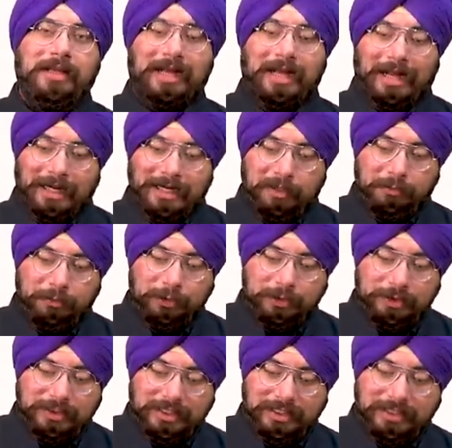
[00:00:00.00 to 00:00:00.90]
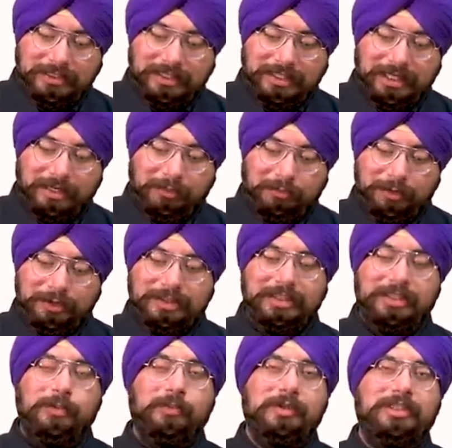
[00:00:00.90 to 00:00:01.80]
and if you see the
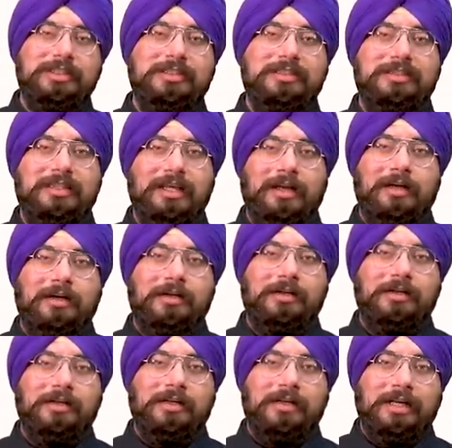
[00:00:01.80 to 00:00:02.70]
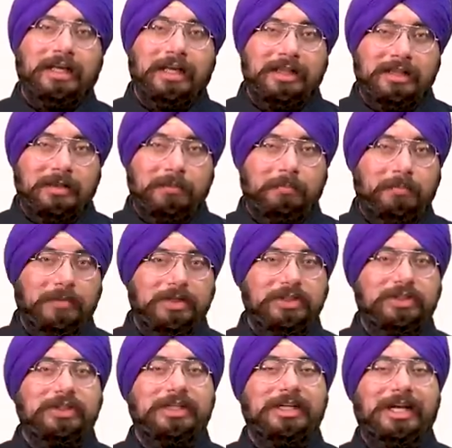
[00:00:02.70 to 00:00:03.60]
deficit which is there in the
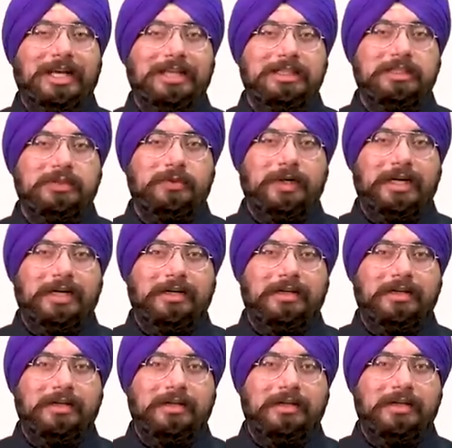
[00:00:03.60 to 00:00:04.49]
merchandise trade